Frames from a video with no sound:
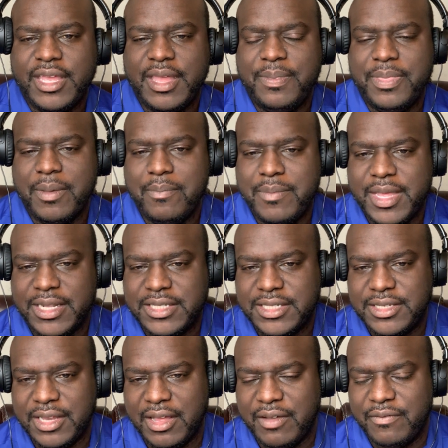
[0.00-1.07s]
in the
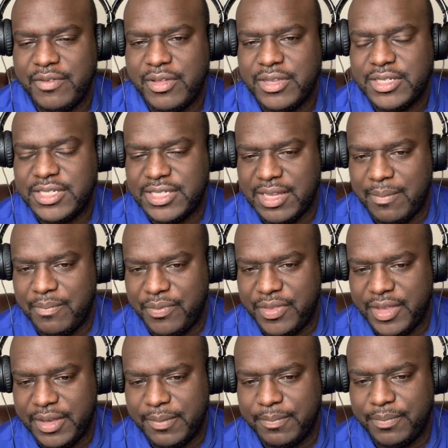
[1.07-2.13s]
midst of
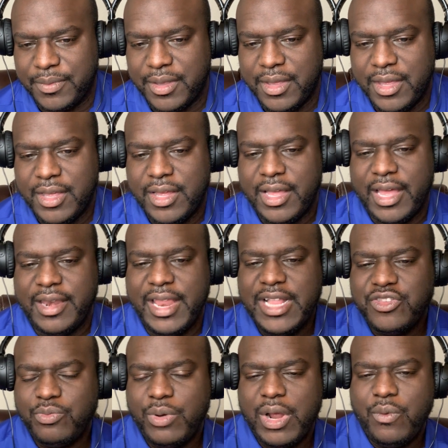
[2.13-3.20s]
something. And
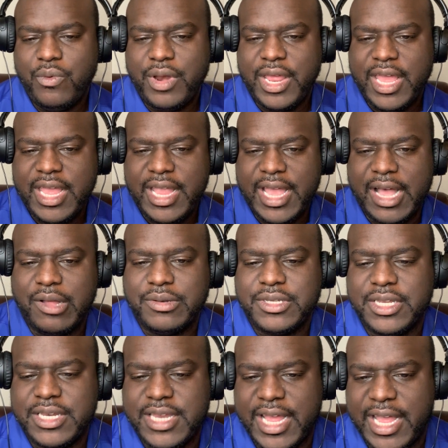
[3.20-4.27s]
that's where I want to hang out
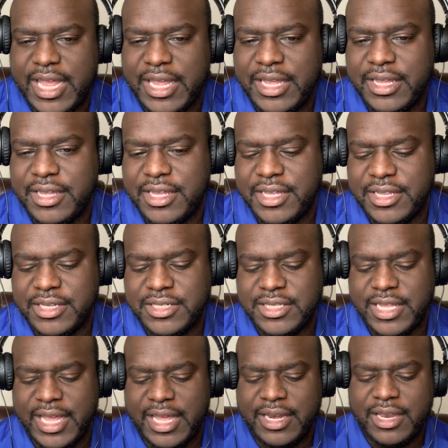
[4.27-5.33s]
today, is
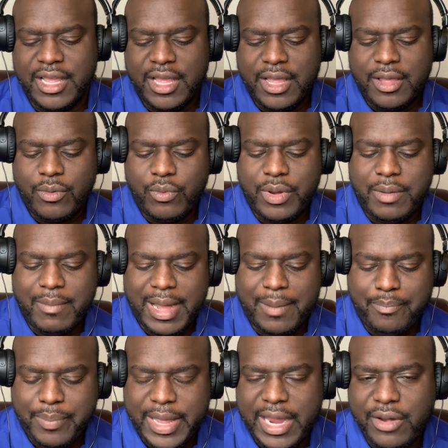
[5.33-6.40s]
that when my
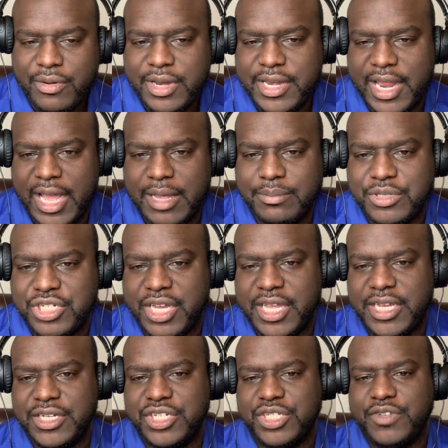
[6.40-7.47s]
paradigm
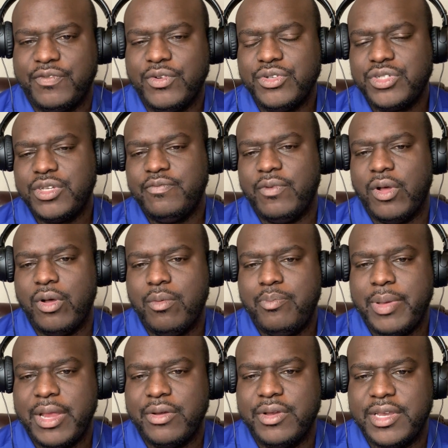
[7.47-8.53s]
changes, first of all,
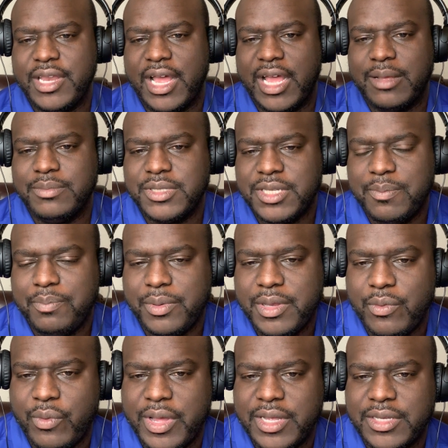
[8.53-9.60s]
paradigm
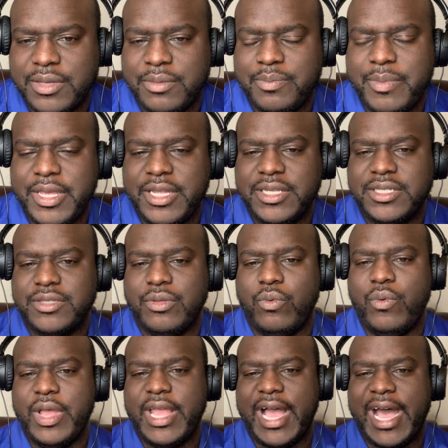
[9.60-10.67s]
simply means the
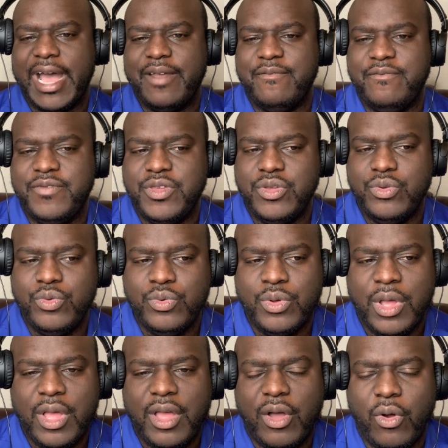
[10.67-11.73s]
way I
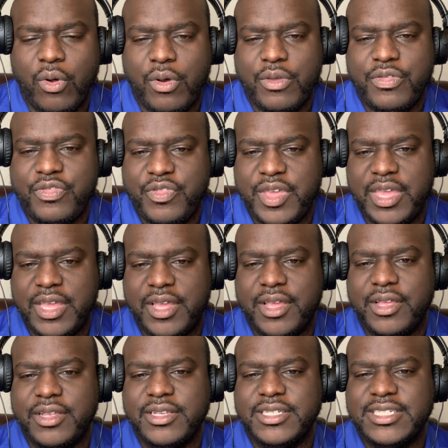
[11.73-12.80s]
view or
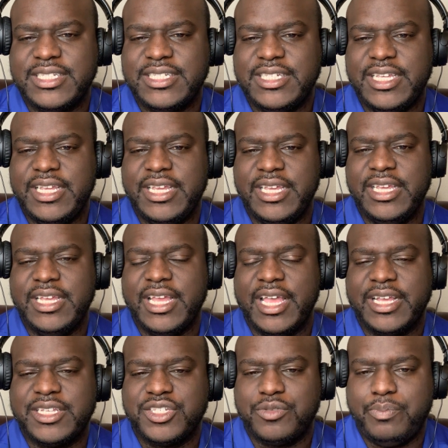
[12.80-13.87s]
think, see,
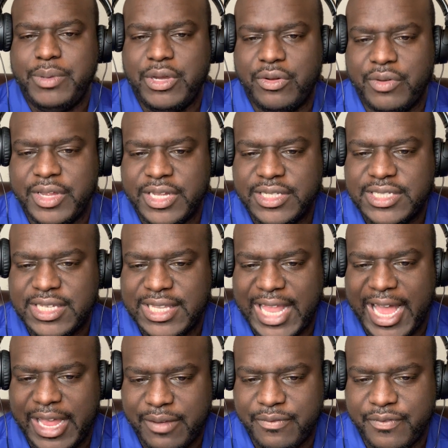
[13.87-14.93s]
experience
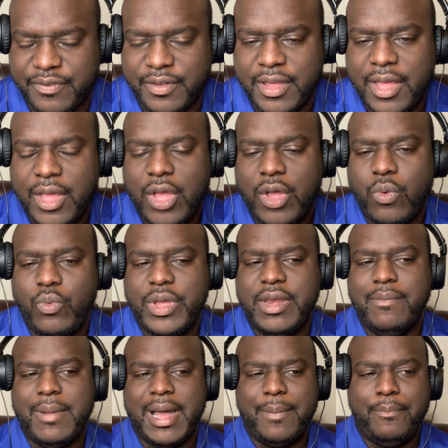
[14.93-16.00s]
life. When
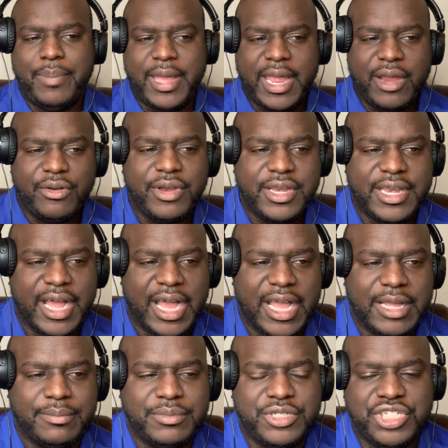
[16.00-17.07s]
my
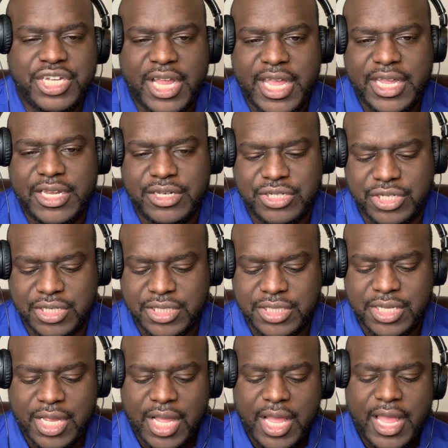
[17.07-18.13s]
paradigm
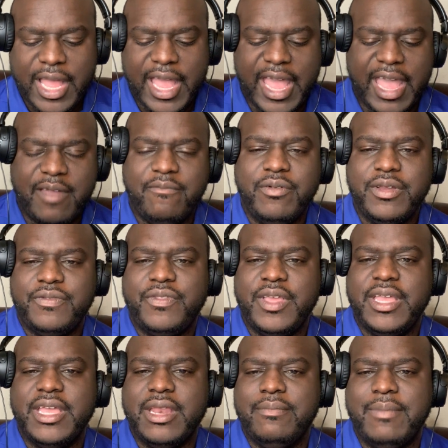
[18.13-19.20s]
changes,
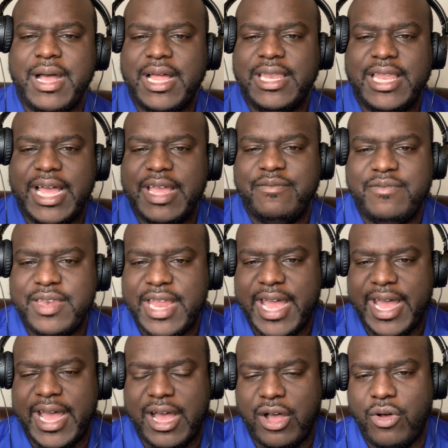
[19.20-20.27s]
everything in my life
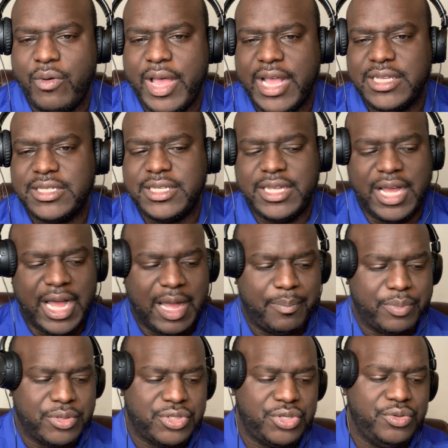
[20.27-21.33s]
now has the
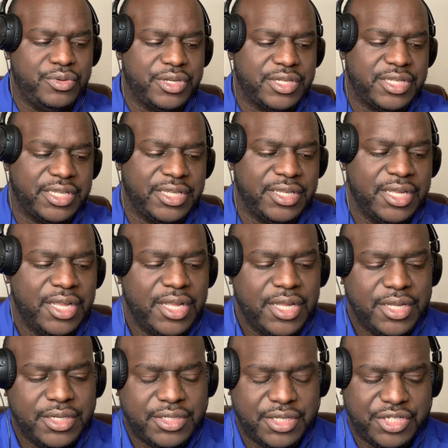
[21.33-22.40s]
opportunity
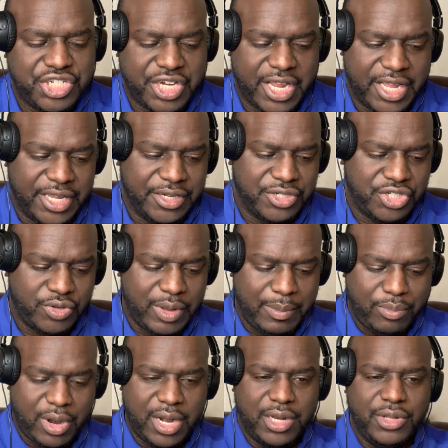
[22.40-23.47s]
to change. So I
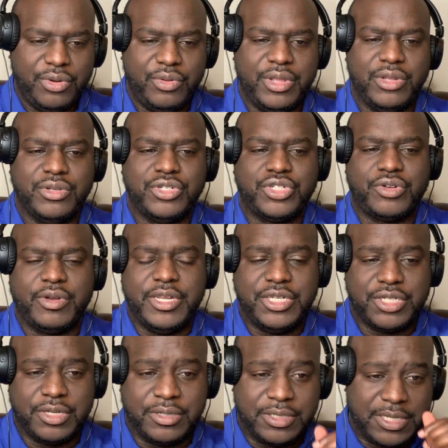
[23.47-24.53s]
brought a little
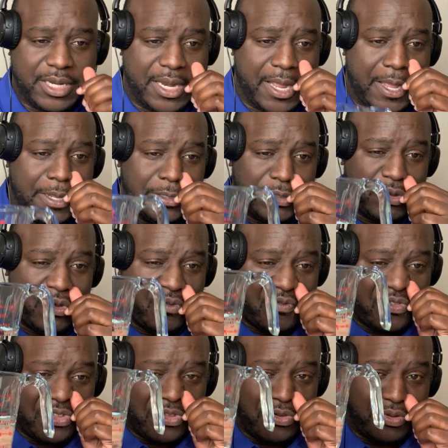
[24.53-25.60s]
illustration today, so
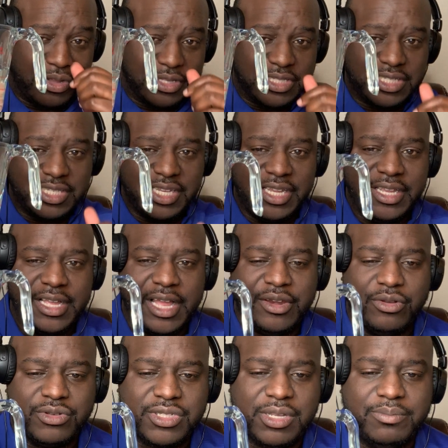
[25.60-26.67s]
hopefully you can see. I
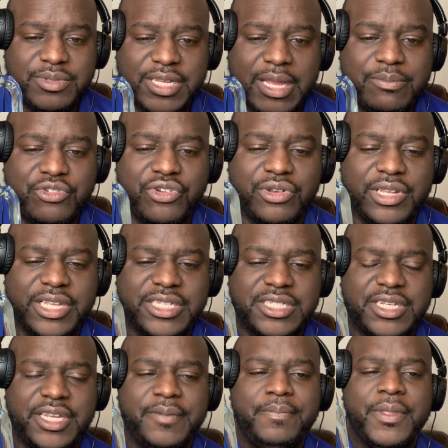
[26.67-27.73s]
know sometimes you're
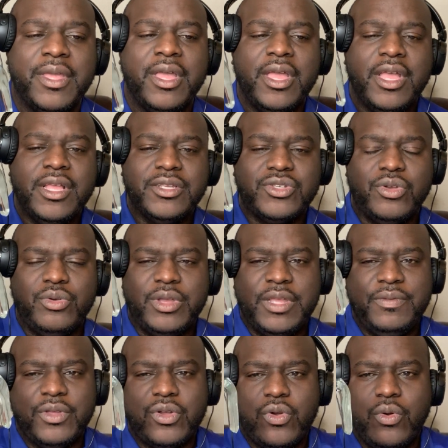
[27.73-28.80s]
listening. So
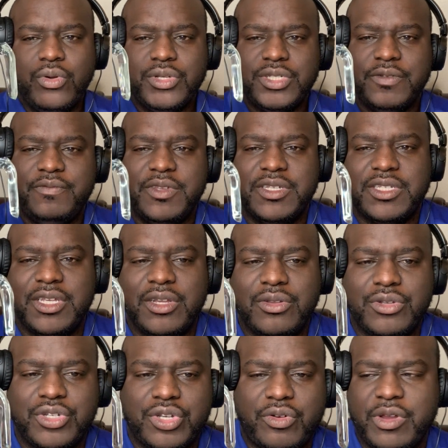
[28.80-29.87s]
in the course of this
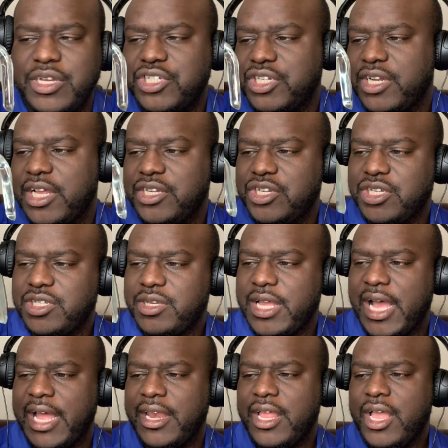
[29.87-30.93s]
illustration, I just
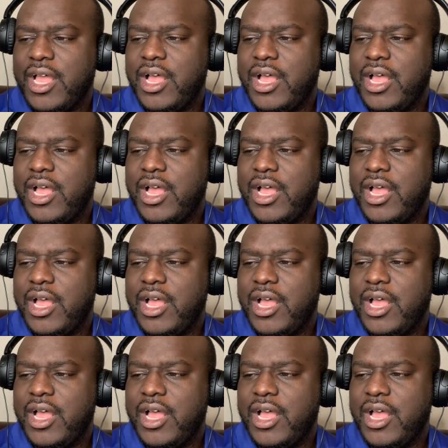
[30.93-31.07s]
got